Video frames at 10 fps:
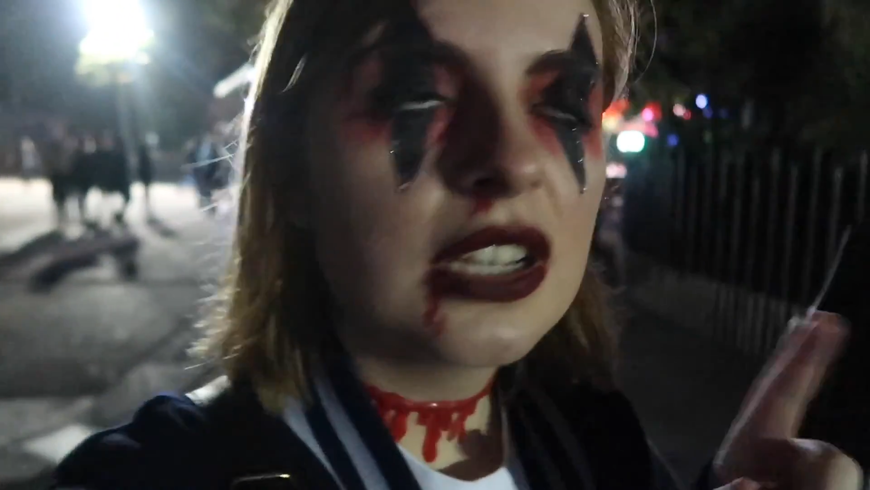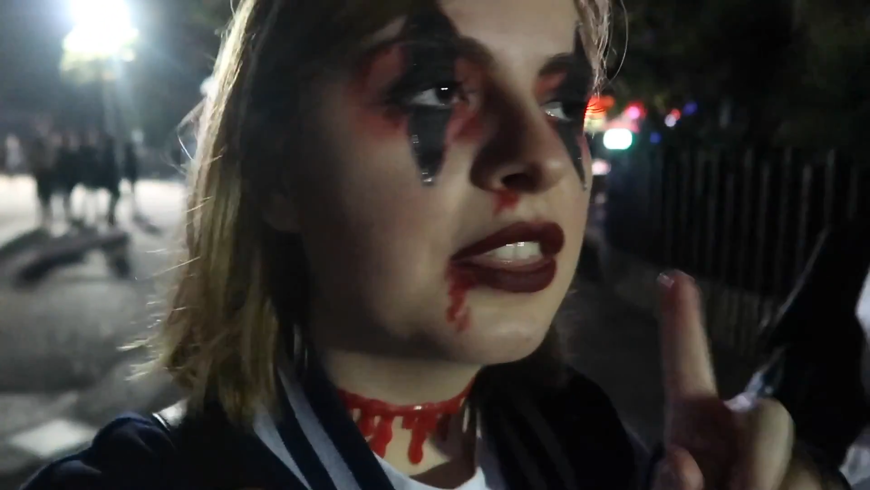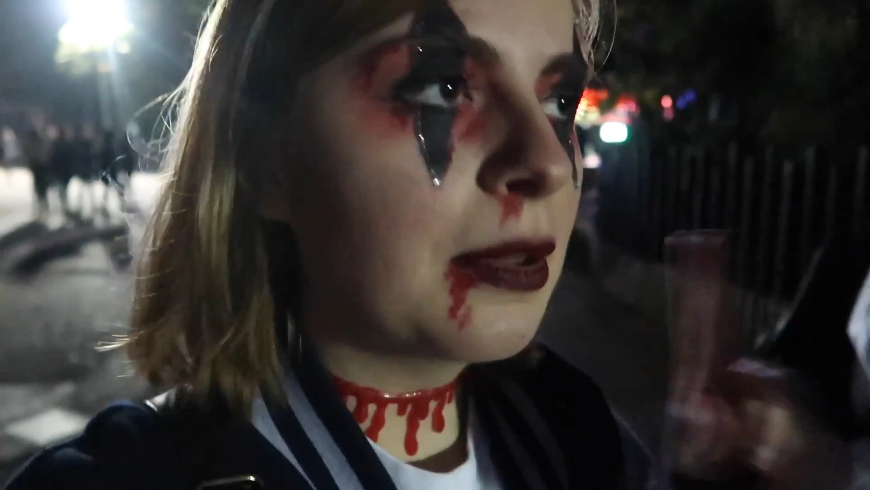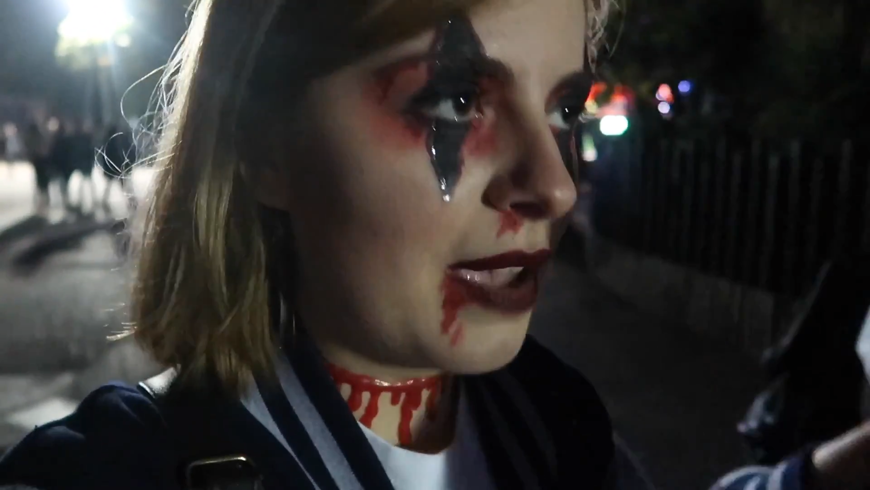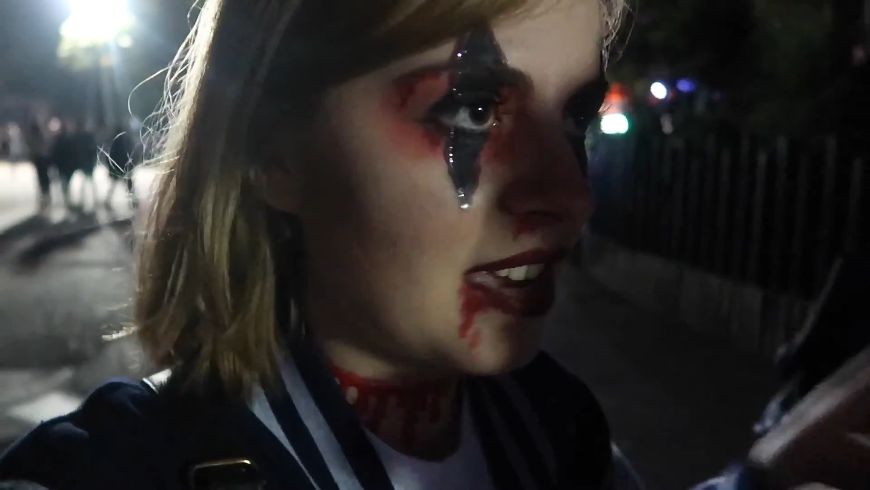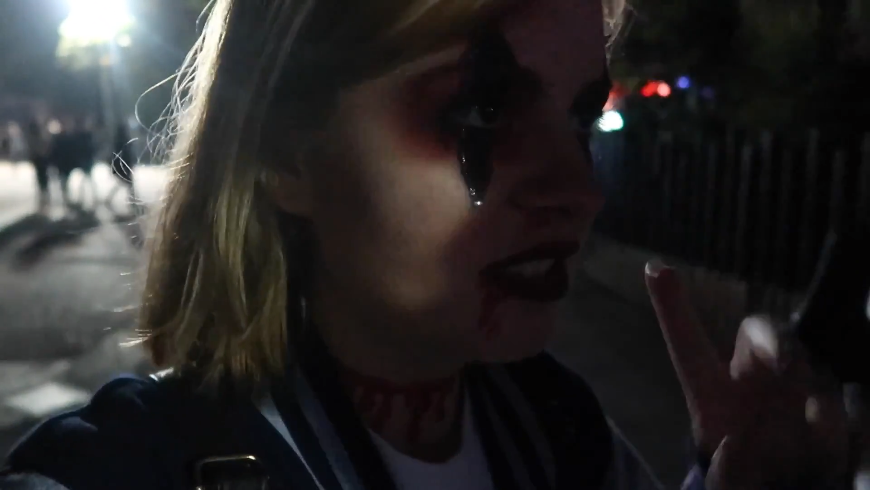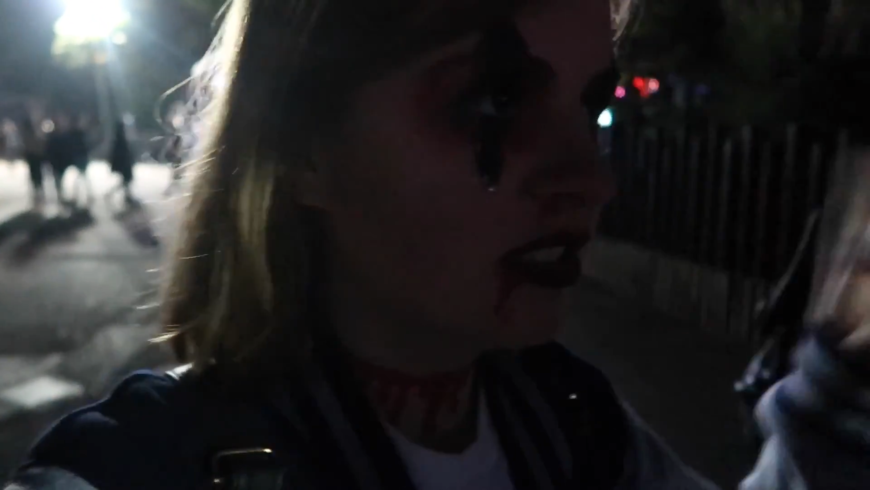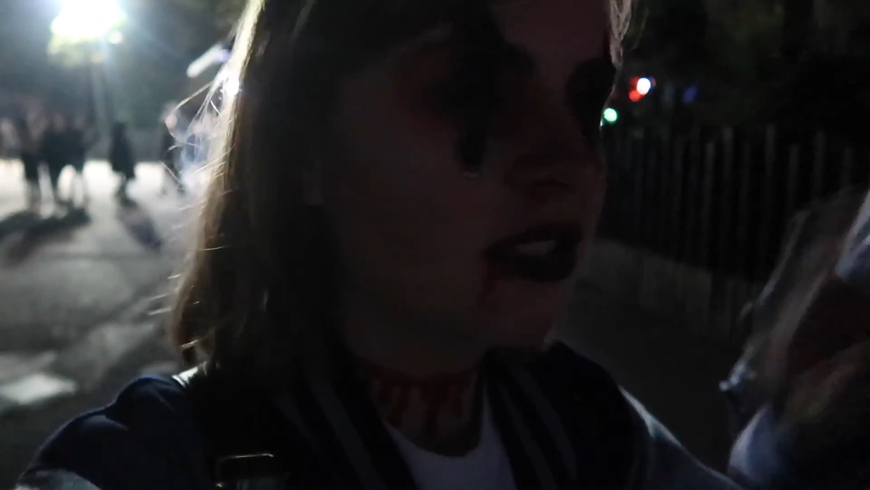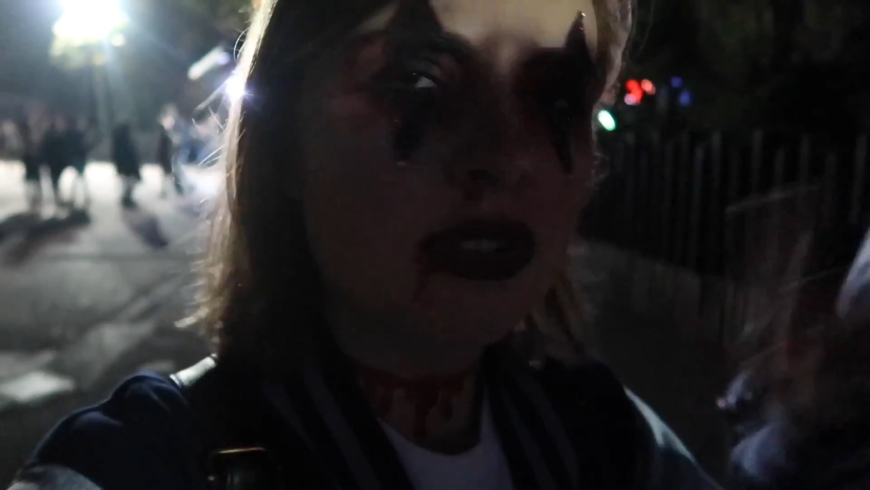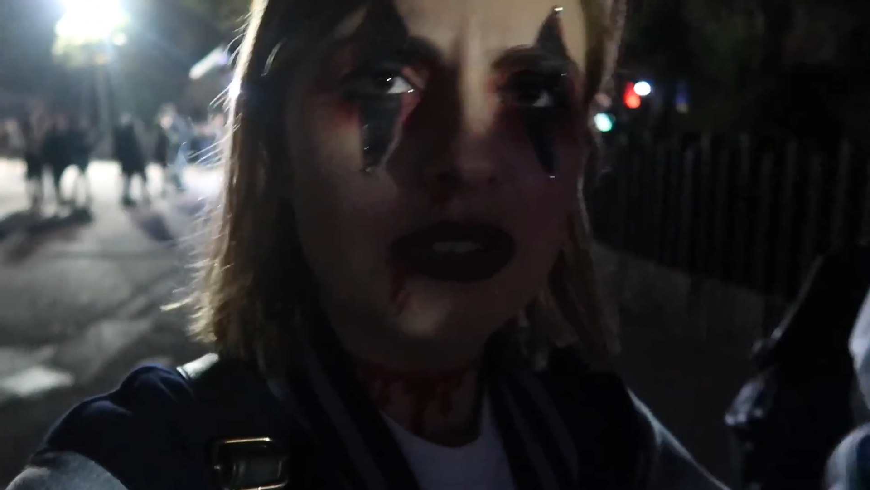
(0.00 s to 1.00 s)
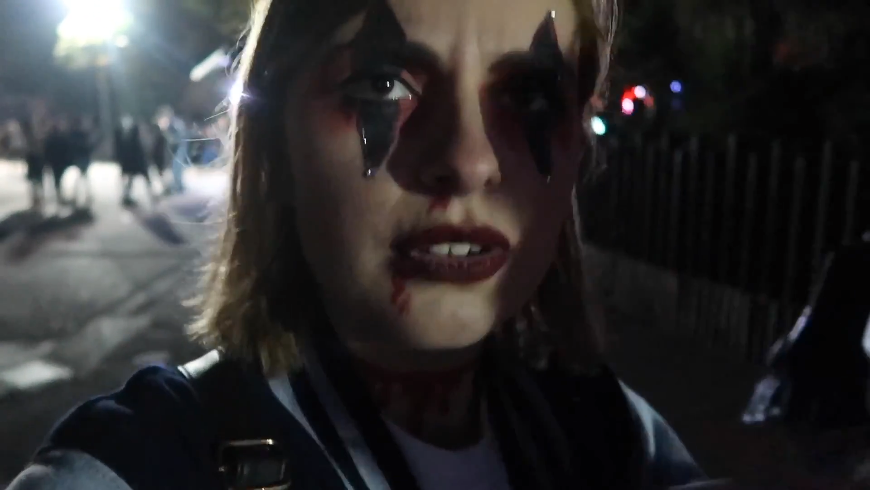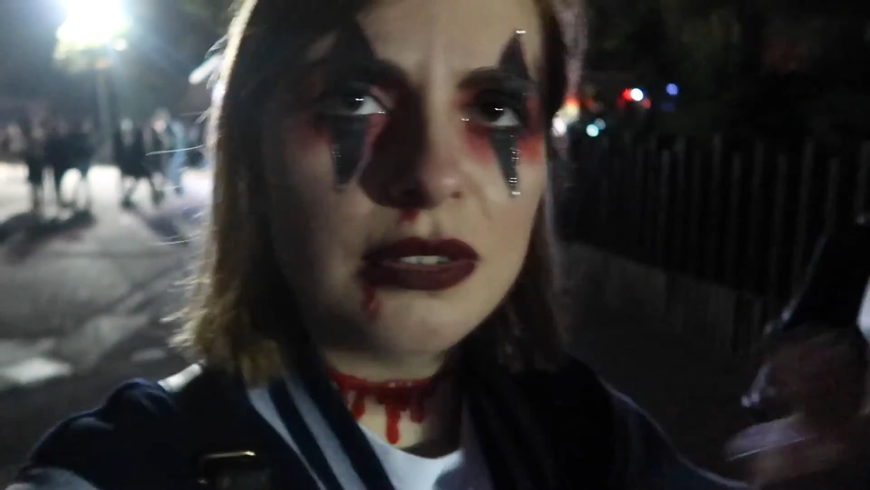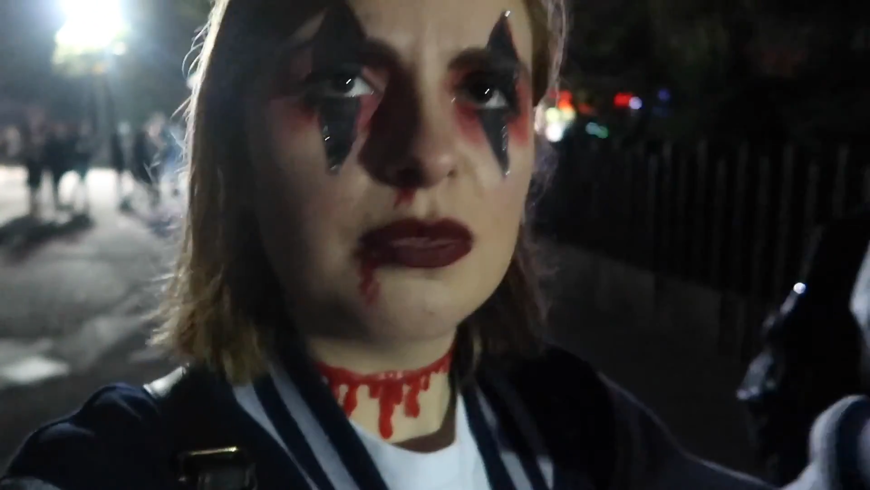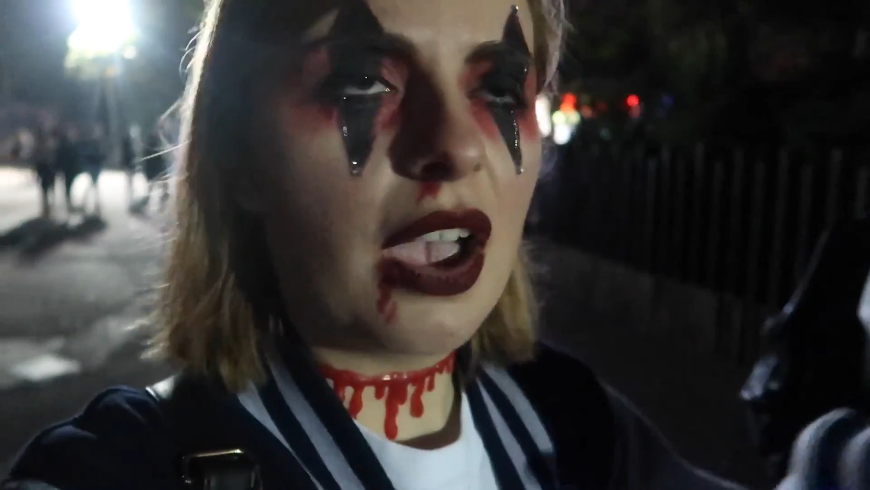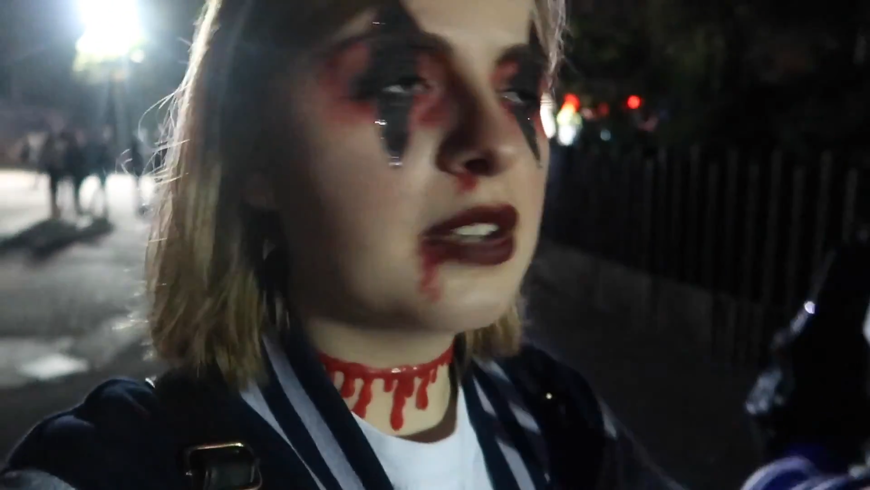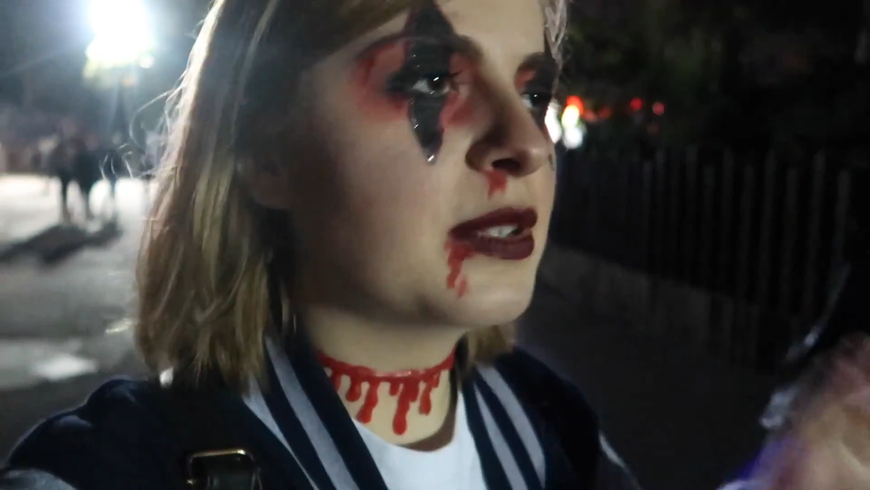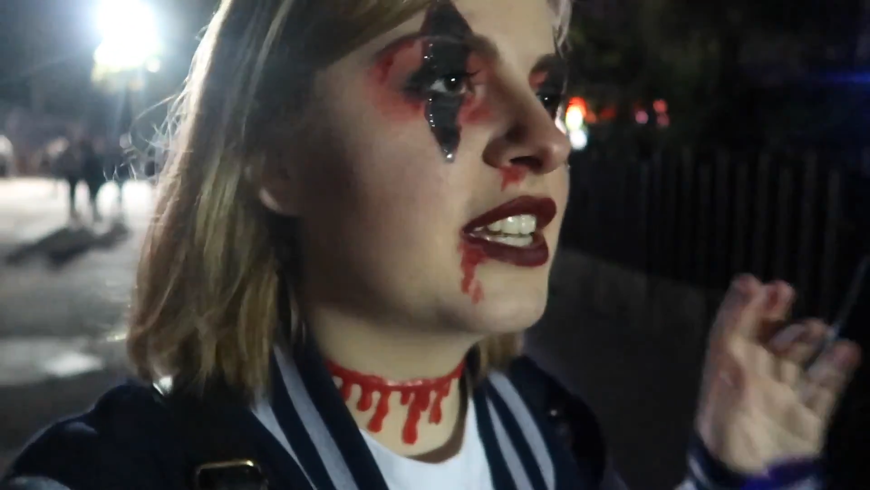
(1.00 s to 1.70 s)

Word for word: the maze, not the ride, we